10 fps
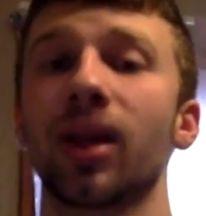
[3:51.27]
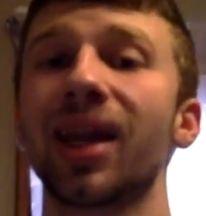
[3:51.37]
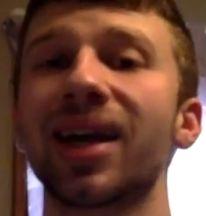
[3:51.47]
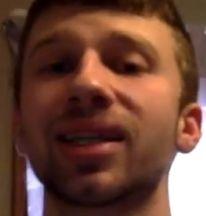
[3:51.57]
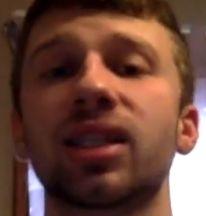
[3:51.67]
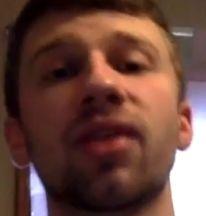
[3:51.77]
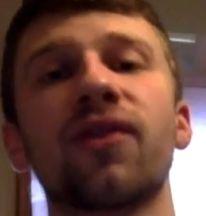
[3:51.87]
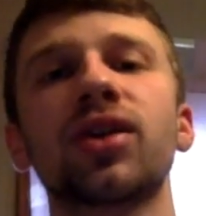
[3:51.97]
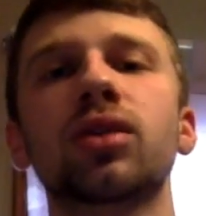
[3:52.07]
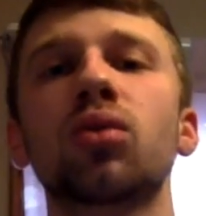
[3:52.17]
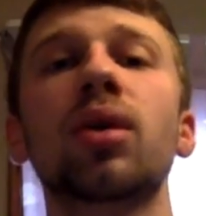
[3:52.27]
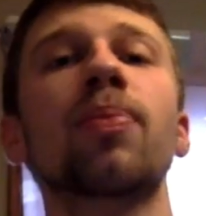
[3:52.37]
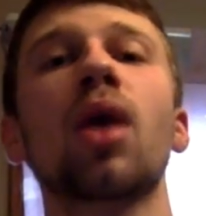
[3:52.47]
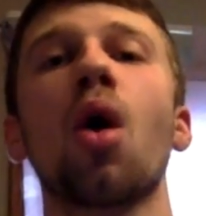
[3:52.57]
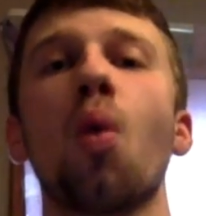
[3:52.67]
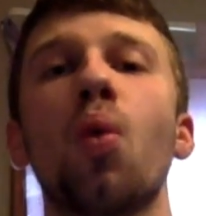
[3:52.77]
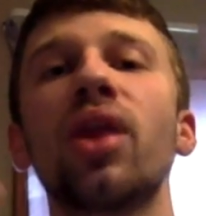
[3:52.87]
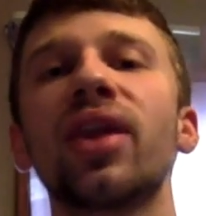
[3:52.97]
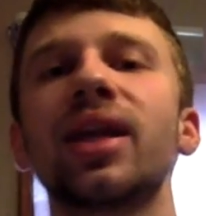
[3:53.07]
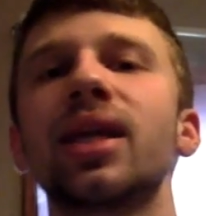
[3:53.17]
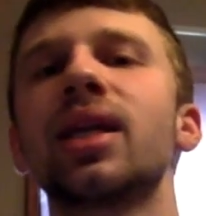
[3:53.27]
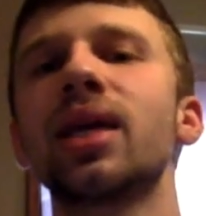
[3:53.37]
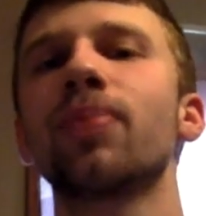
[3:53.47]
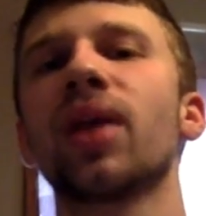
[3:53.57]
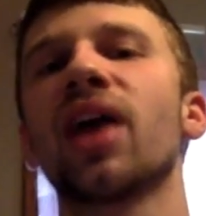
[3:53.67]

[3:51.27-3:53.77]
Like I said, the first one, when they did it,